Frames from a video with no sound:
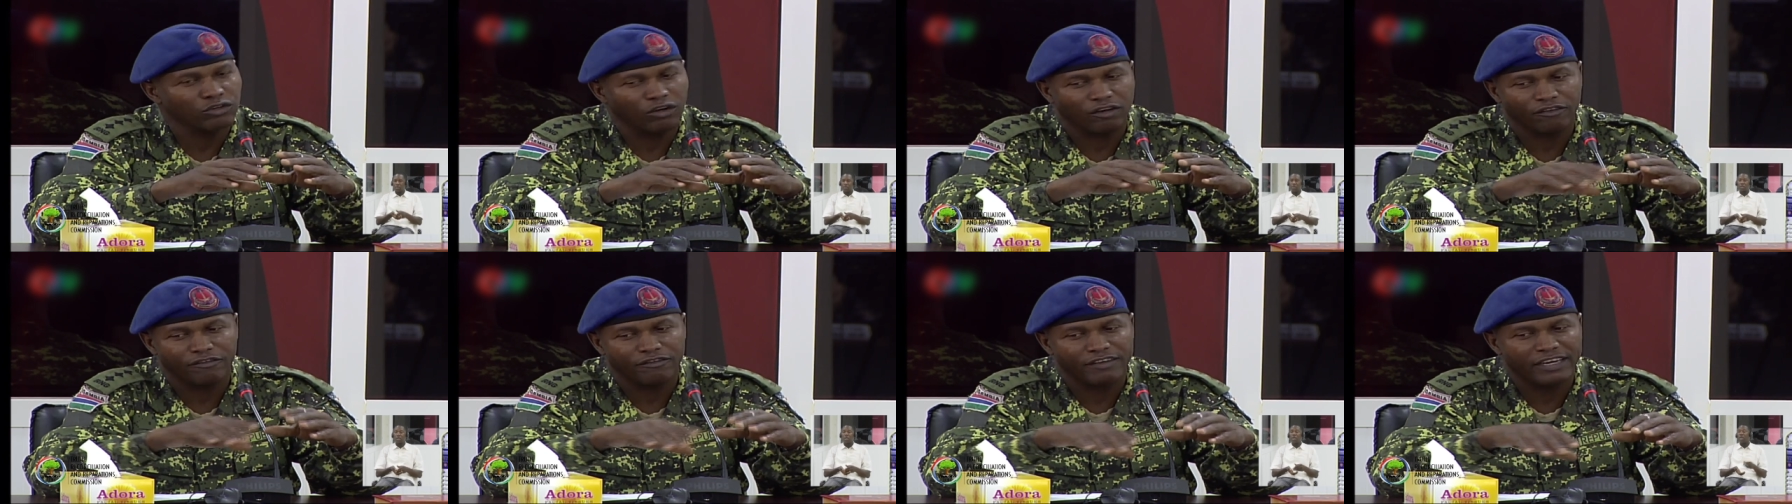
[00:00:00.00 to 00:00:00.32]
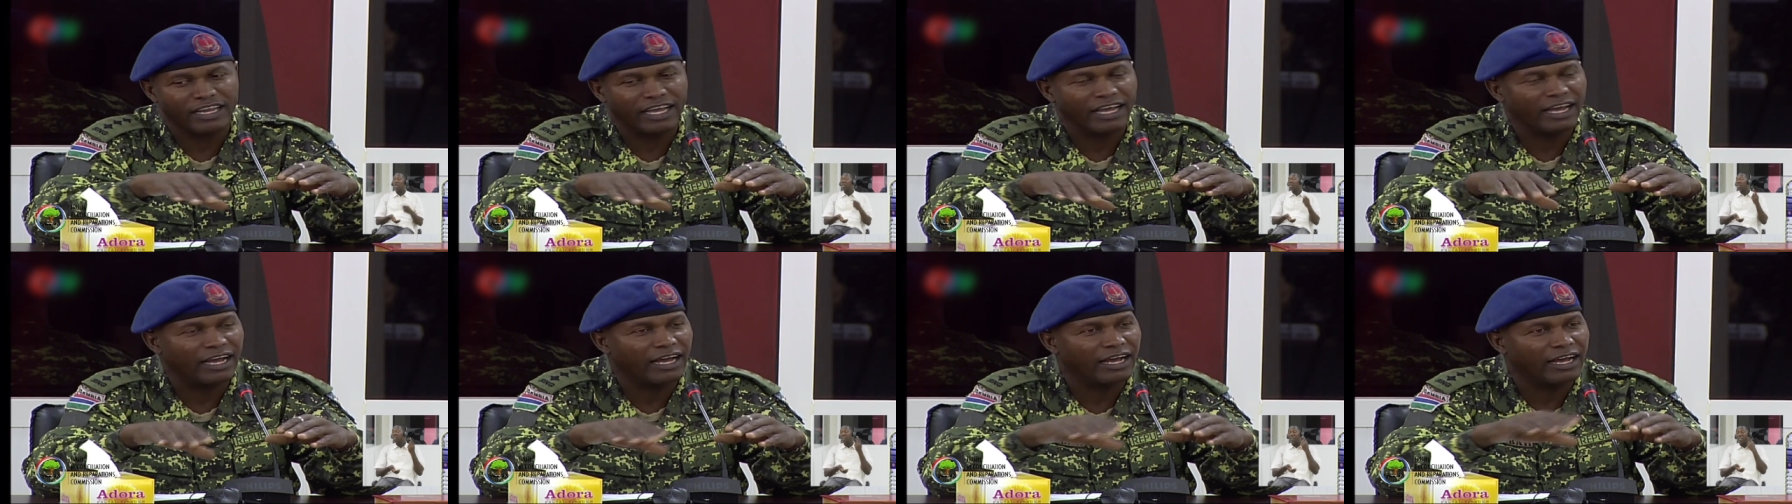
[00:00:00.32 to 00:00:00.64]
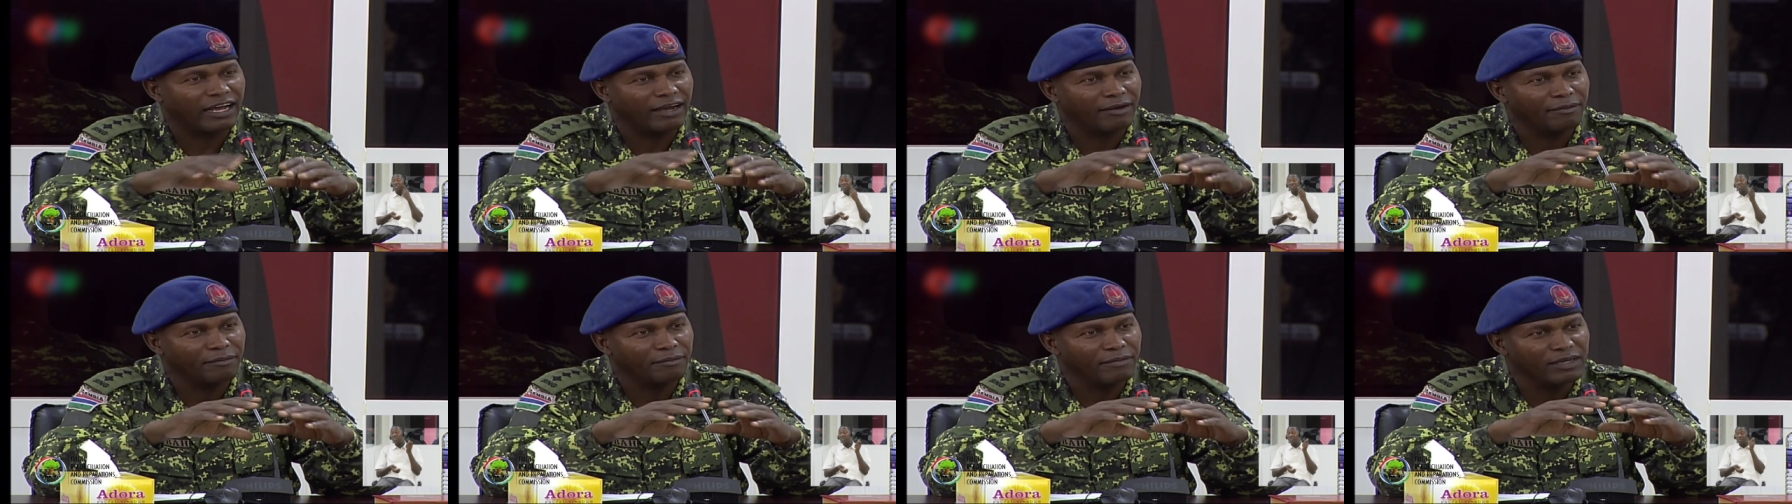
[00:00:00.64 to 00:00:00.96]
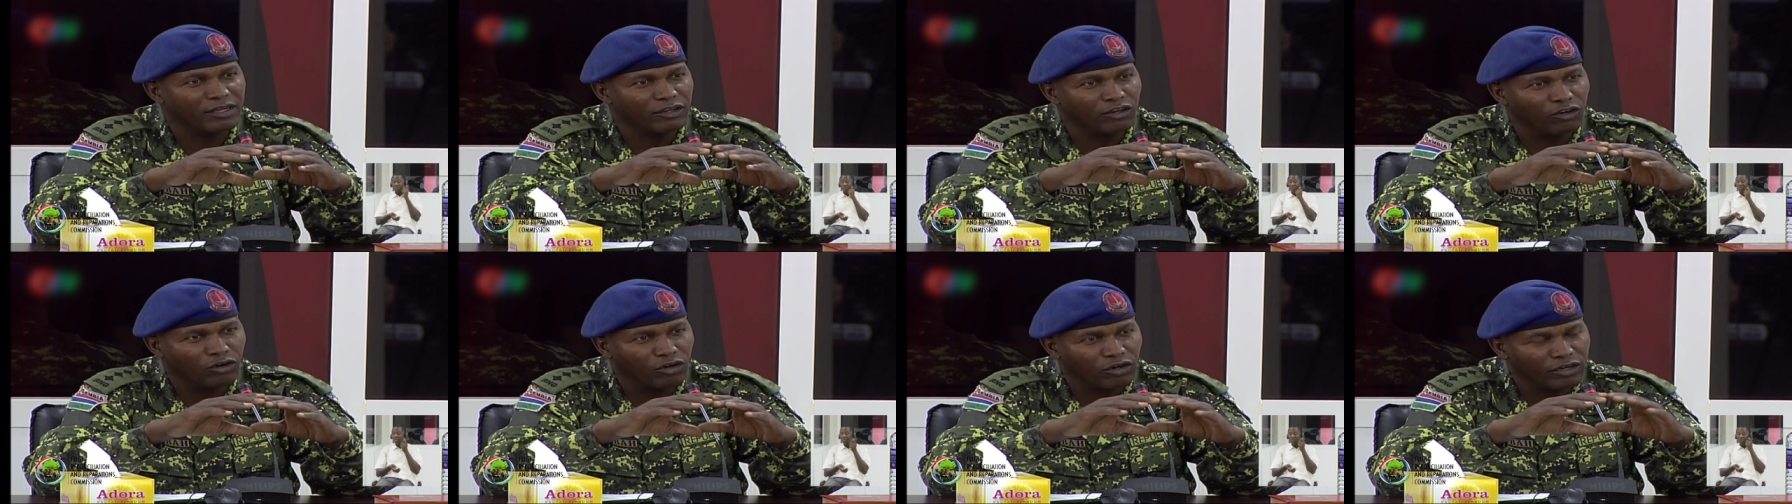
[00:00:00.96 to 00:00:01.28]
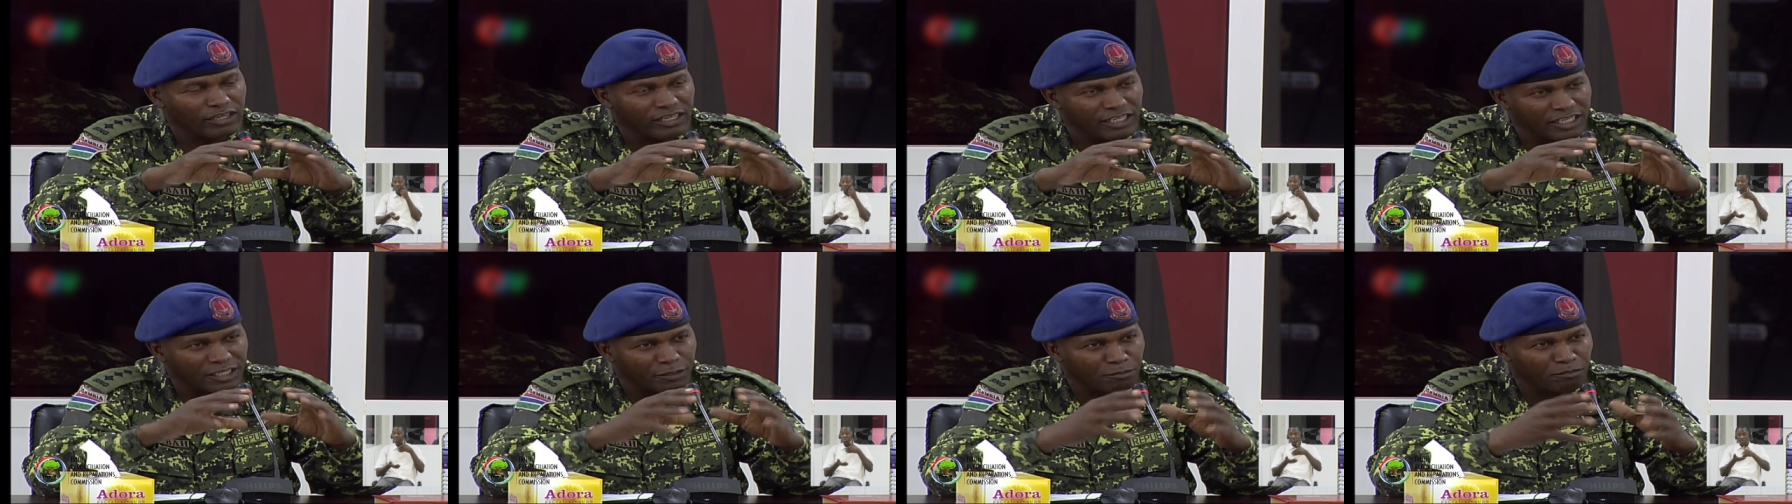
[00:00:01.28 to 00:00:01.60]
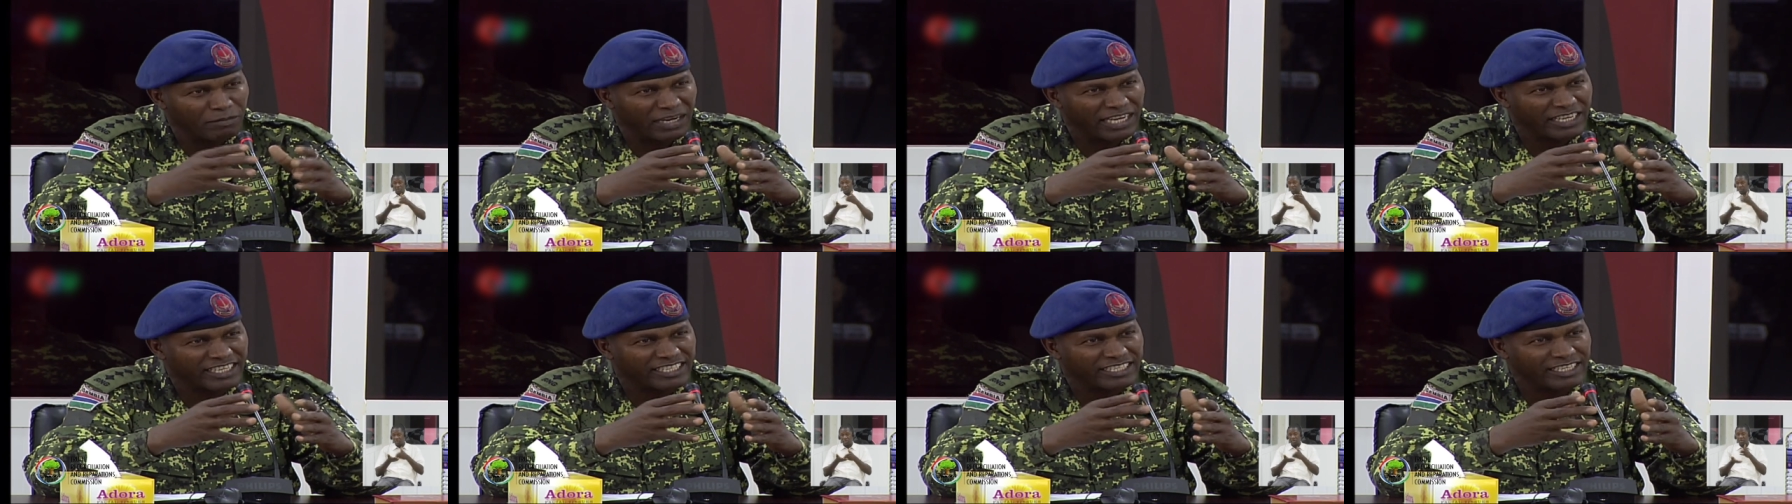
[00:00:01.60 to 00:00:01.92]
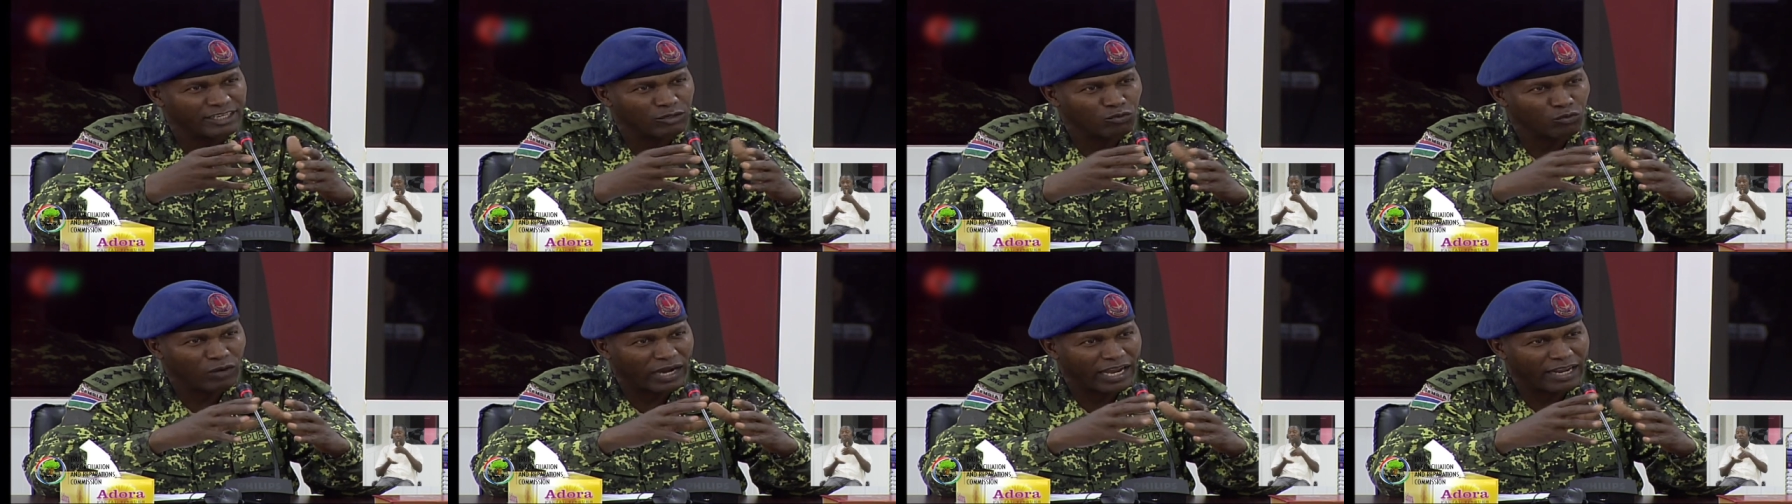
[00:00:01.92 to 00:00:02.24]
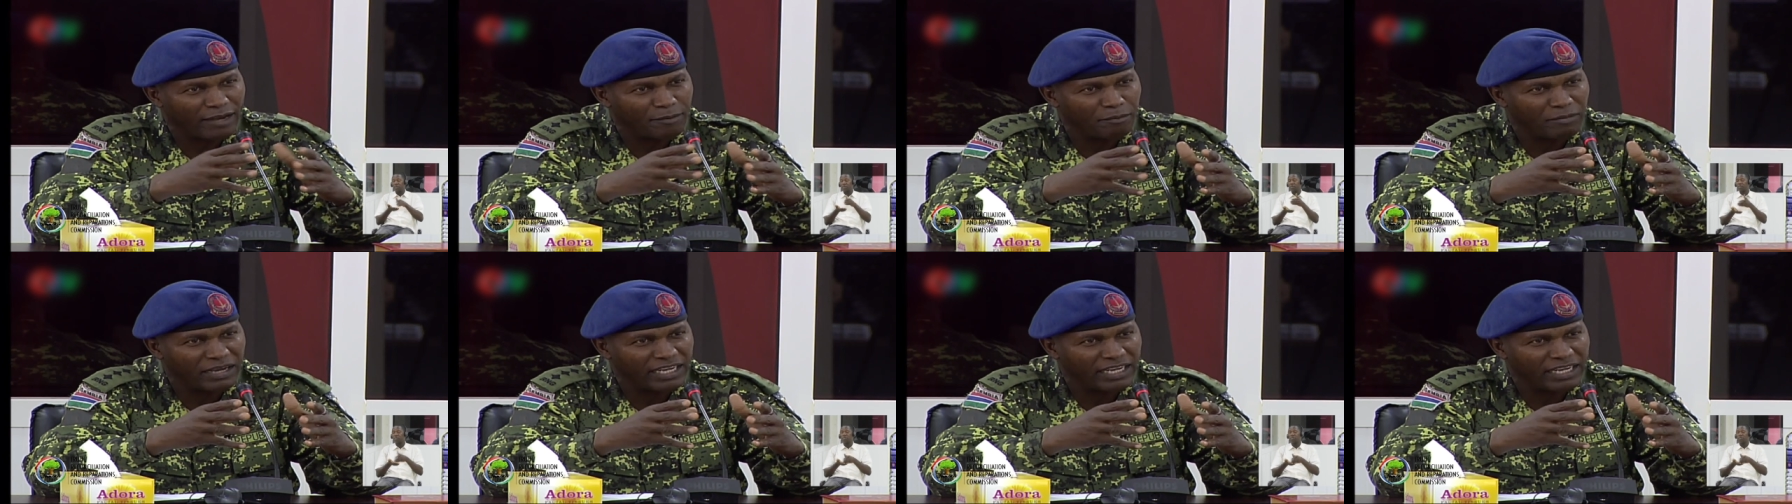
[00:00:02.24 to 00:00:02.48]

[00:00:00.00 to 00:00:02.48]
of their, you know, this bedsheet, white